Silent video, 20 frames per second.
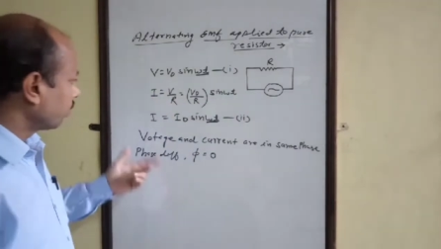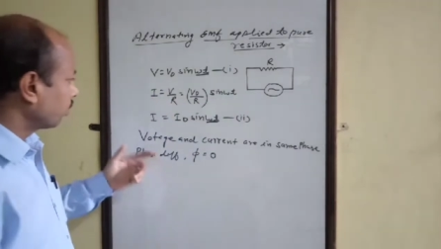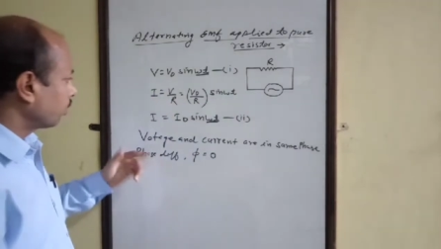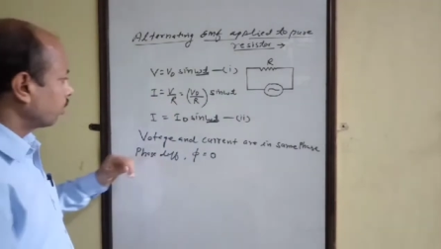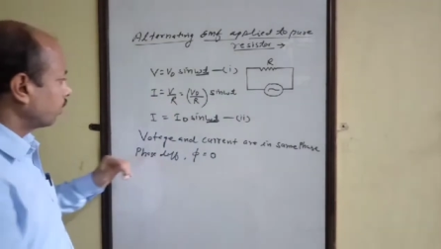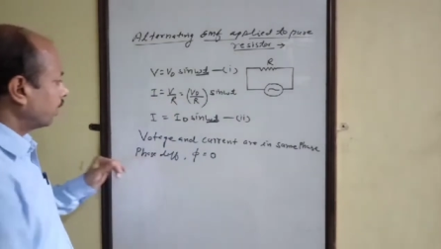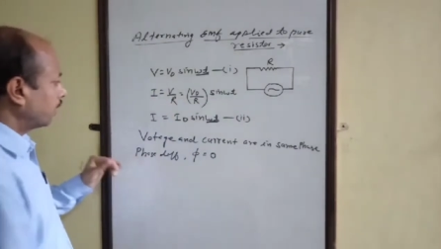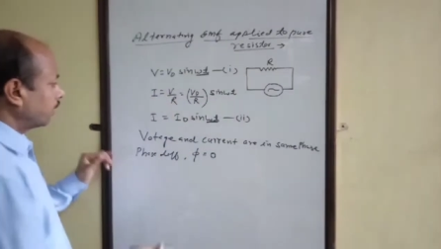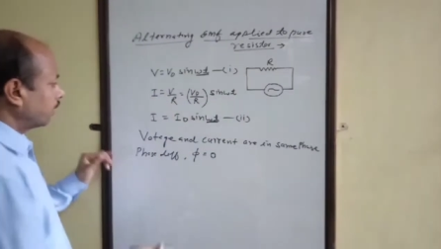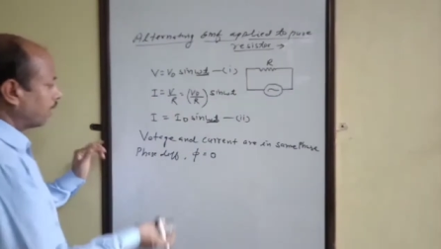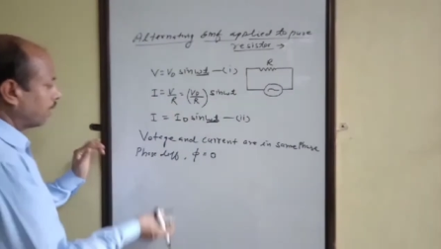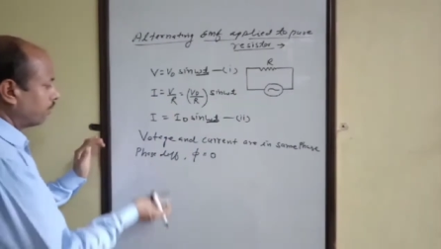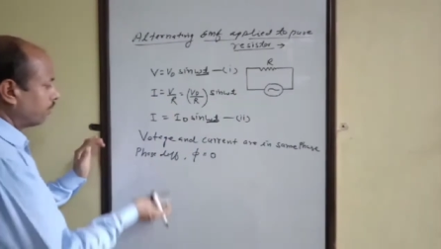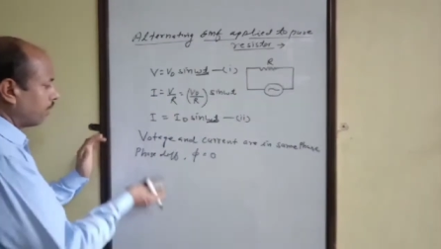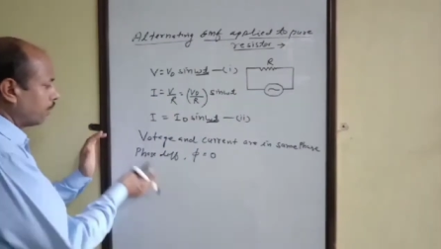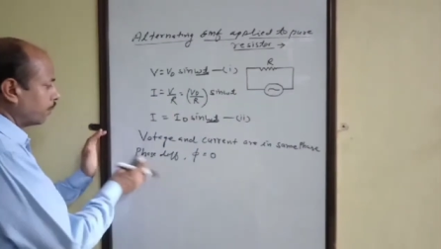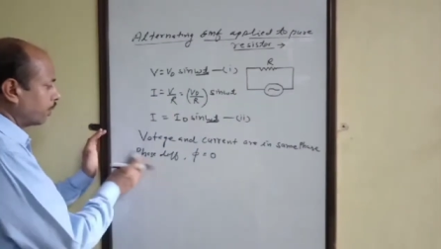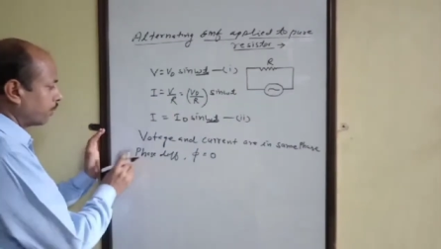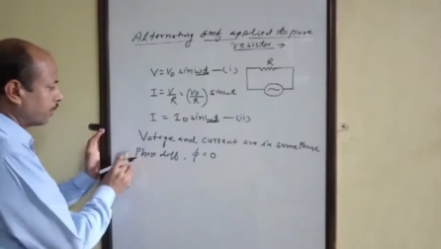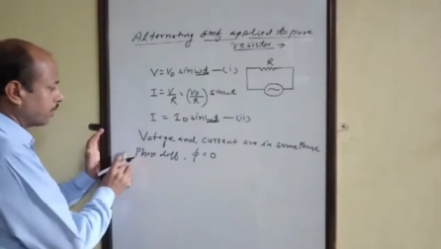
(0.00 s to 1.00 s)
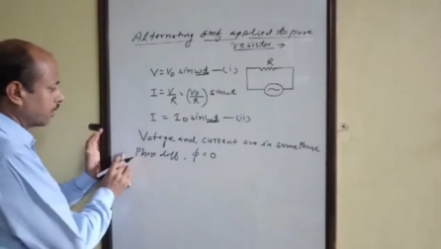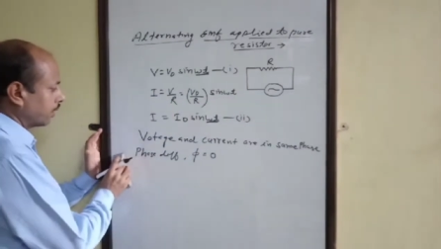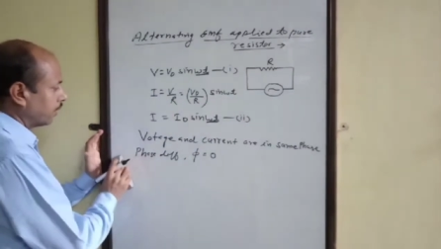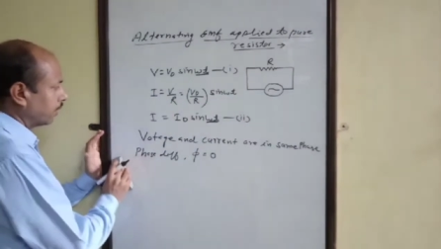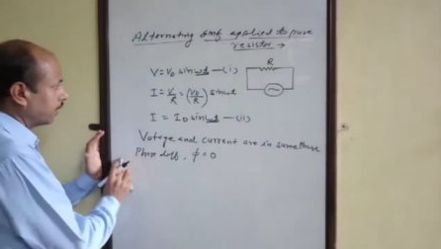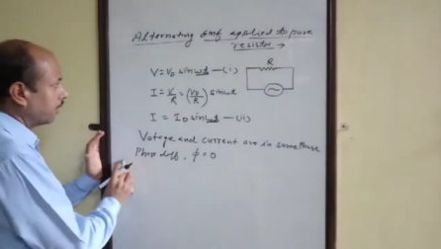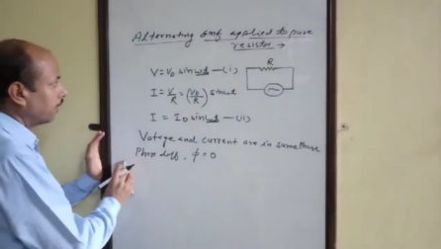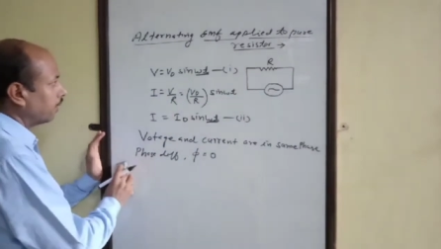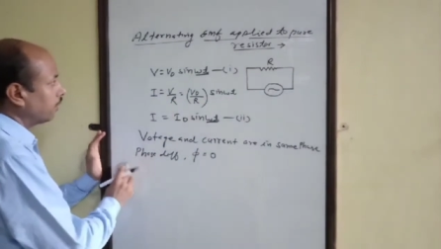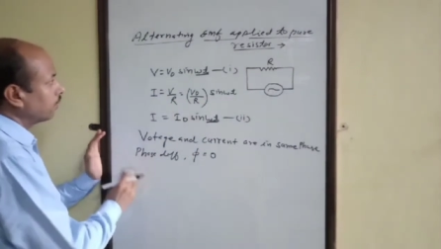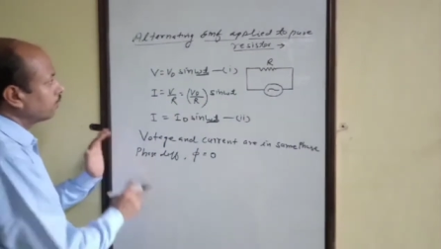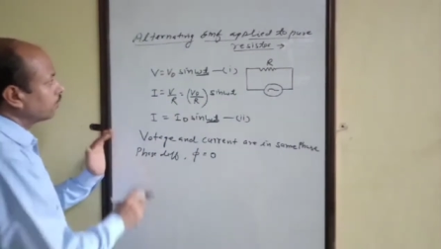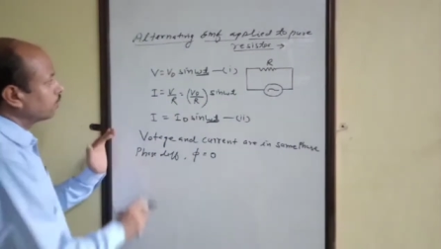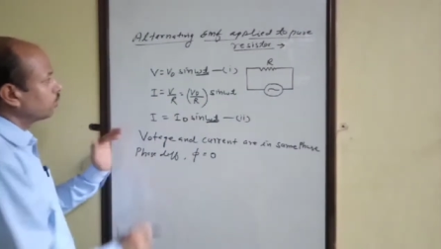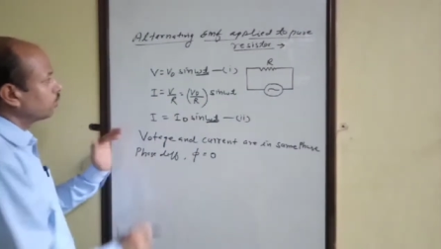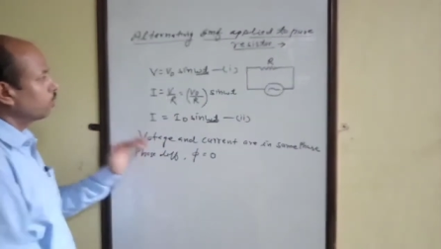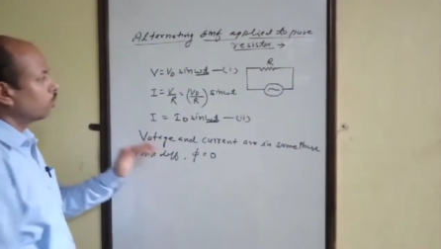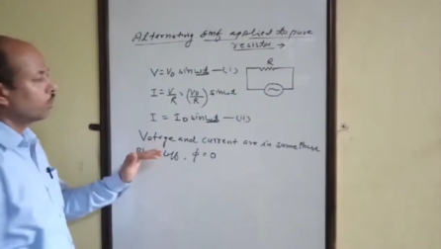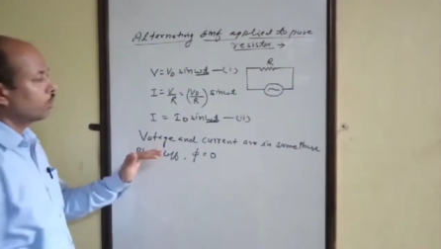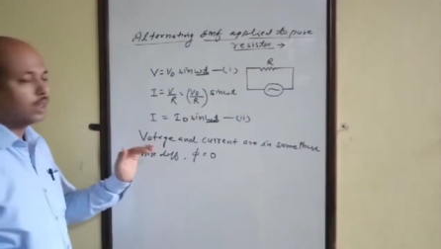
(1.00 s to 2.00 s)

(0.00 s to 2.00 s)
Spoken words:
So that graph I am representing here. So